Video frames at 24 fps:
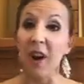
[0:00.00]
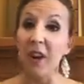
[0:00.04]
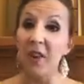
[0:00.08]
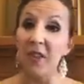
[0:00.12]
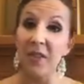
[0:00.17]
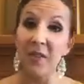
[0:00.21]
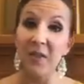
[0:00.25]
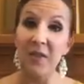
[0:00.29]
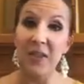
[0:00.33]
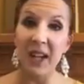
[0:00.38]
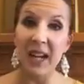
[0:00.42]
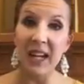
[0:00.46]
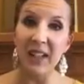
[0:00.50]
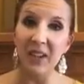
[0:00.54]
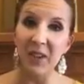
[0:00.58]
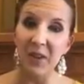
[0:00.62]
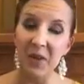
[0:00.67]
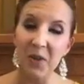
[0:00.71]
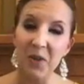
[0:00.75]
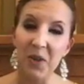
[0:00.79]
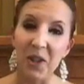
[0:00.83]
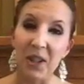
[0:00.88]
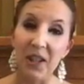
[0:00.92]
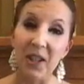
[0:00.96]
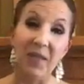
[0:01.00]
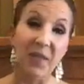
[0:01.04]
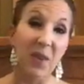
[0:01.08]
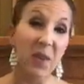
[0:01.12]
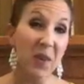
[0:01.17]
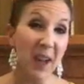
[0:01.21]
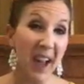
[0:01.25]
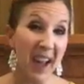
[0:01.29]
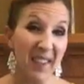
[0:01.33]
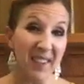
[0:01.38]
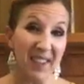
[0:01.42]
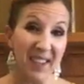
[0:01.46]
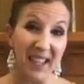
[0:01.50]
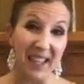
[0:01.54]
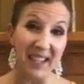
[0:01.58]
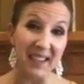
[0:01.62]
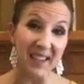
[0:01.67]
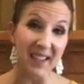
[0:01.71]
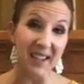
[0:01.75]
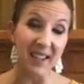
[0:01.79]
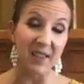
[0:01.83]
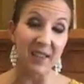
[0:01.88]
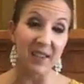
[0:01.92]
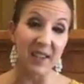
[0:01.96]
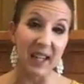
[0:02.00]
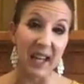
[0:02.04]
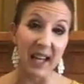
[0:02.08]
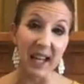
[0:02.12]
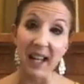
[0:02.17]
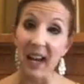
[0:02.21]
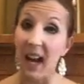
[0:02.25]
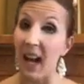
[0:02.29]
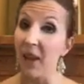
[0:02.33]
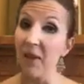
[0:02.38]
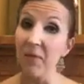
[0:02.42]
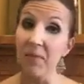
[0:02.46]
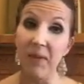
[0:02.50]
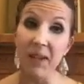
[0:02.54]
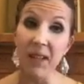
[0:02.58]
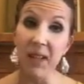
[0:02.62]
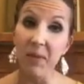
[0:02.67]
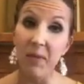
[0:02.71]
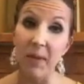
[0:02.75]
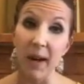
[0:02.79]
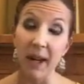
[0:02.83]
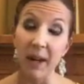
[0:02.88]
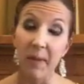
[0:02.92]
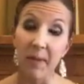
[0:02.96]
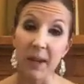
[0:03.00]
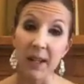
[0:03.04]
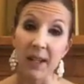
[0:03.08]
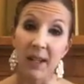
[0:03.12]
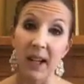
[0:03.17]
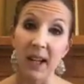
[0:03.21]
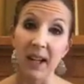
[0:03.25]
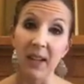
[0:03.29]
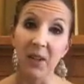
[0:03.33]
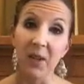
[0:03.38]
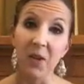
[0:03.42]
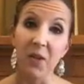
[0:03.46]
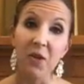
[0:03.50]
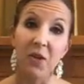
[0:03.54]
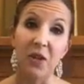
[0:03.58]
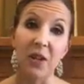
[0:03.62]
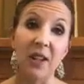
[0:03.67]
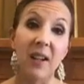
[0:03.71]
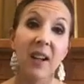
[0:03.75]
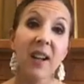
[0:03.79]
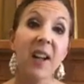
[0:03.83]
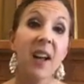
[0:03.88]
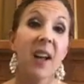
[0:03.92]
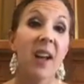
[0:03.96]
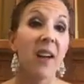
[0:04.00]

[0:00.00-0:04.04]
Also dilution. If you have sensitive skin, I really recommend dilution.